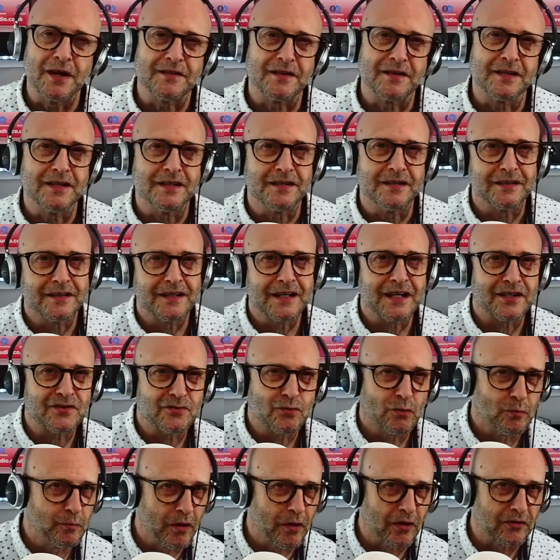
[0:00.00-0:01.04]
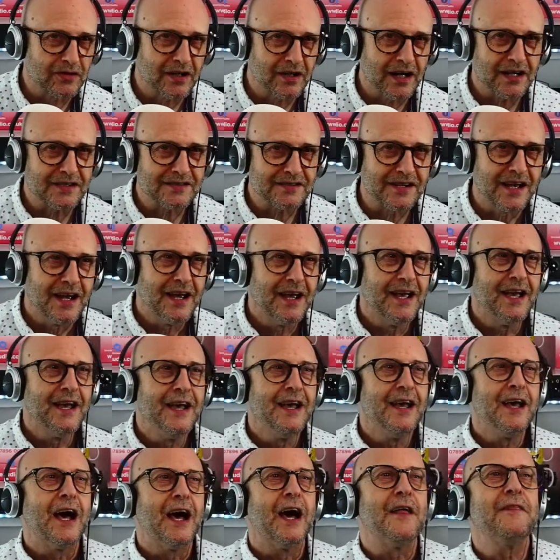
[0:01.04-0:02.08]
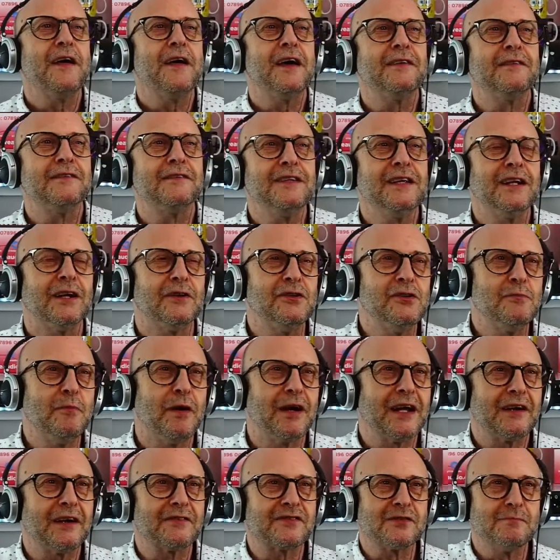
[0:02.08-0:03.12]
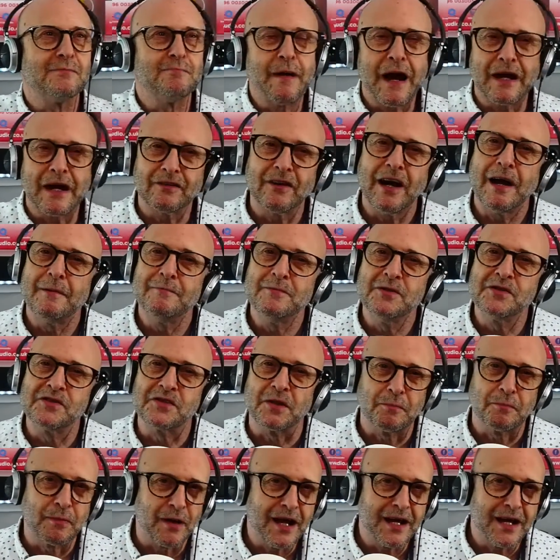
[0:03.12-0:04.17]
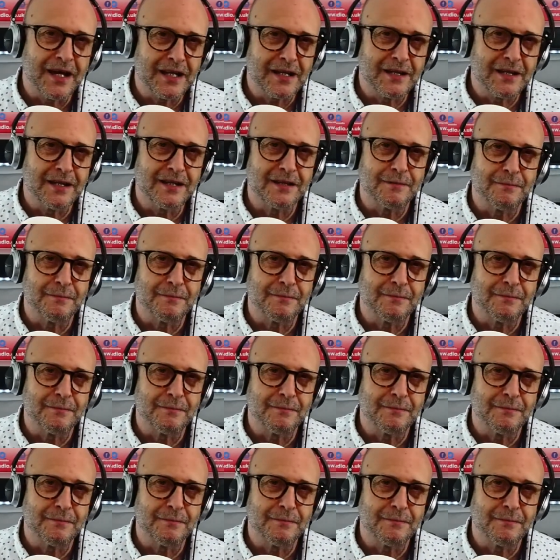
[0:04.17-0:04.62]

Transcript: the actual podcast. And then, you might have some background music playing in the